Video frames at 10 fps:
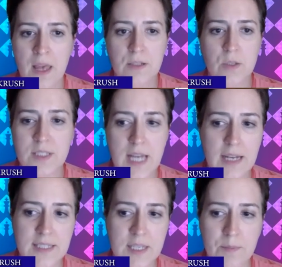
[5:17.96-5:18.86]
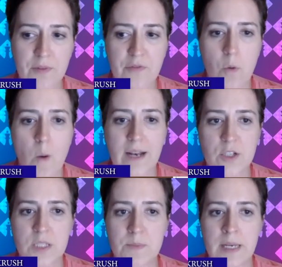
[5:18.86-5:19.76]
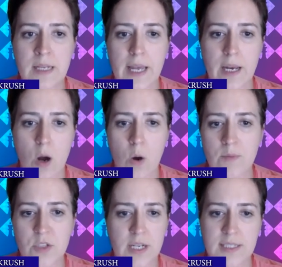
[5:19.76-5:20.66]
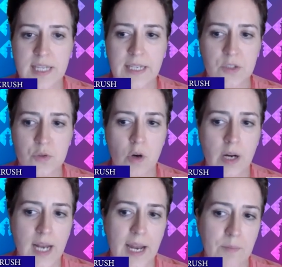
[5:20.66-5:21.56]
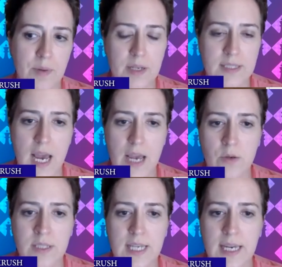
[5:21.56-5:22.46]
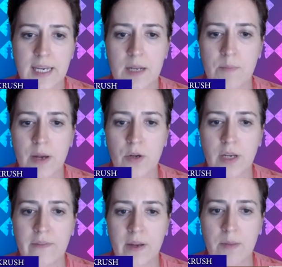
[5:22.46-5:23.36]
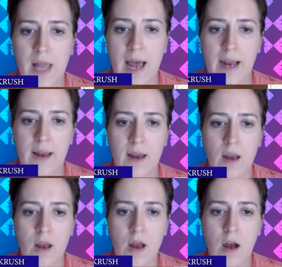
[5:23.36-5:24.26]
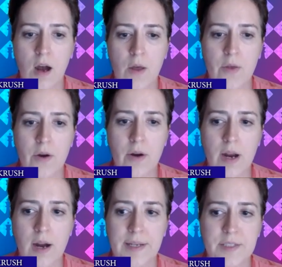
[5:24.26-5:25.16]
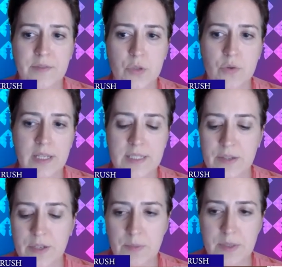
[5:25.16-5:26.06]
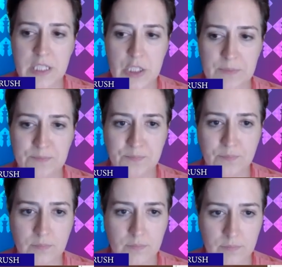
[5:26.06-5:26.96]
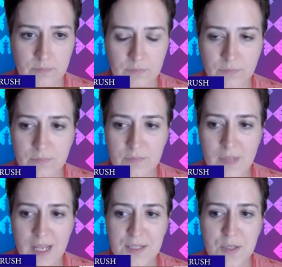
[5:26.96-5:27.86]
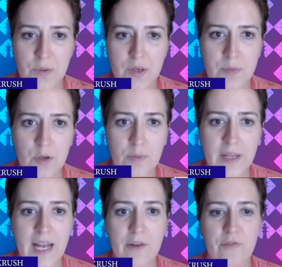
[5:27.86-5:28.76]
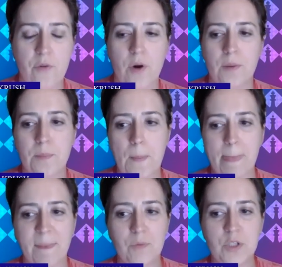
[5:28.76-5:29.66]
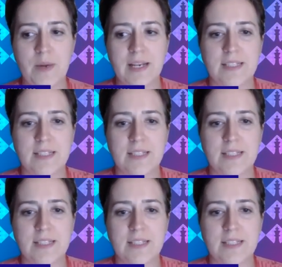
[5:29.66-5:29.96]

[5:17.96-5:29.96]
So it's not as simple for white as just being like, oh, I'm just going to take the strong knight. Because yeah, you can take it, but you're giving black other kinds of strengths in their position. So the computer played f4, which makes...